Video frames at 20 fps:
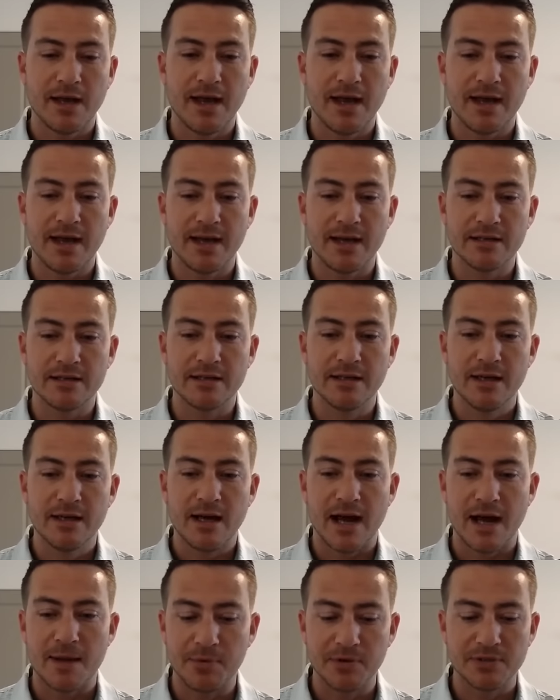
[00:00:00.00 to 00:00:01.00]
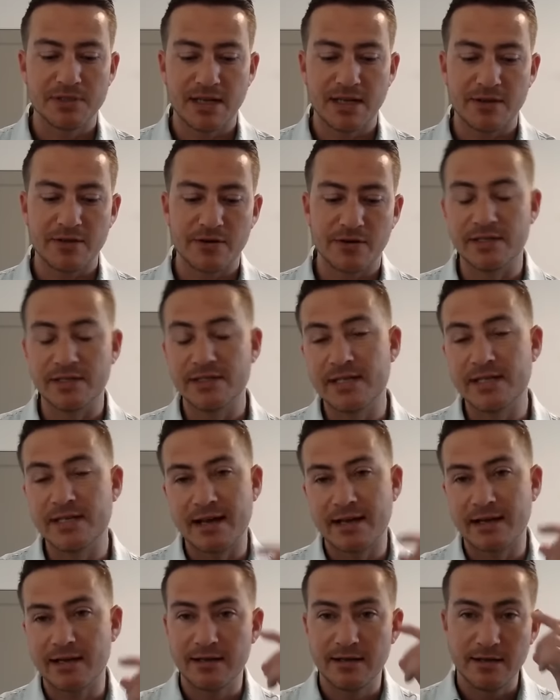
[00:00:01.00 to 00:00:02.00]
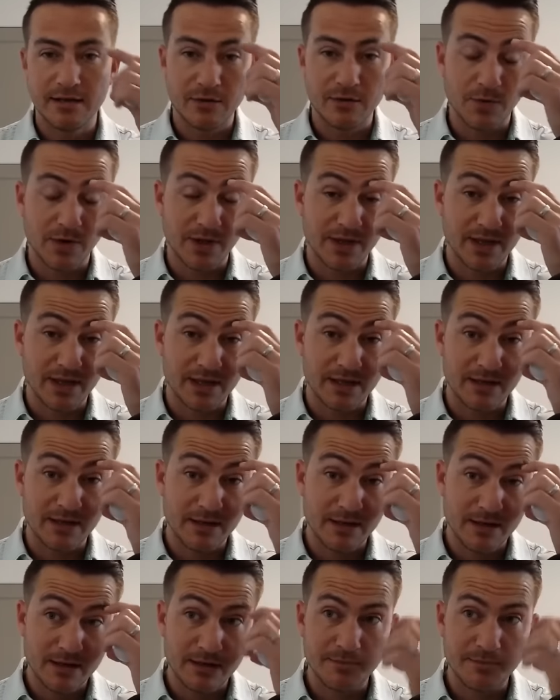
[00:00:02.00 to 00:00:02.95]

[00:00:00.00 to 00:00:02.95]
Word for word: And I put together a deck within